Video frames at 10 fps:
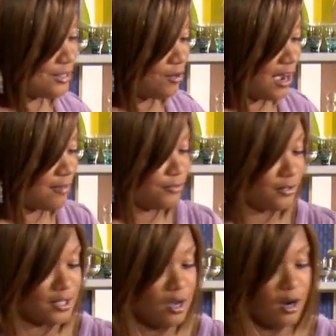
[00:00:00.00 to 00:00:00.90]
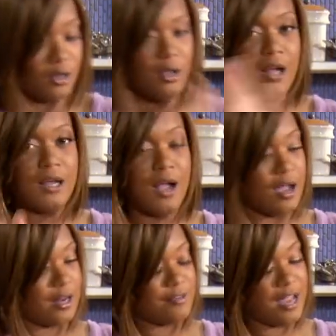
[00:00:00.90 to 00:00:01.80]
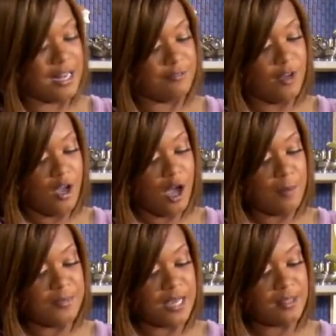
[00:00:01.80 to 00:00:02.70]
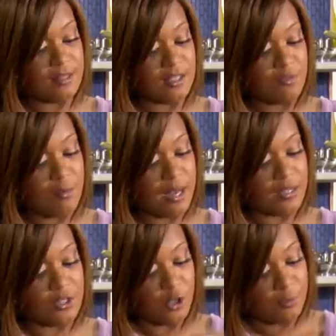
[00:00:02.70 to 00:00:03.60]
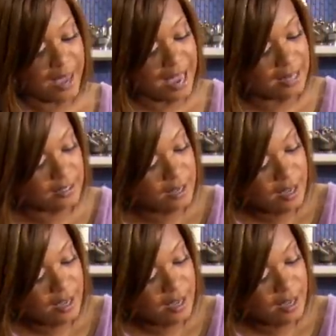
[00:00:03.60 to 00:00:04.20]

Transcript: the waffles are long gone. I've kind of updated this for my adult palate